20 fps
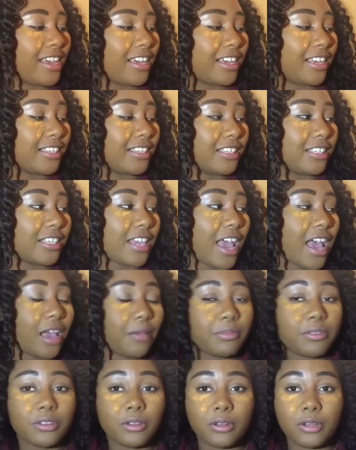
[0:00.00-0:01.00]
because it's
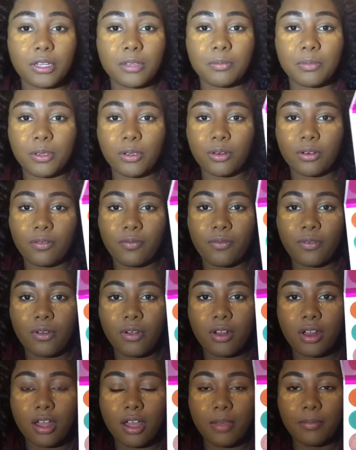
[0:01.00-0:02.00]
absolutely
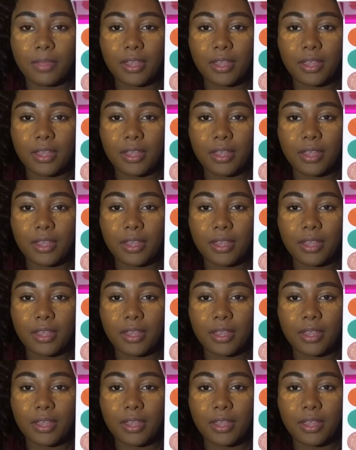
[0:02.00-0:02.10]
beautiful.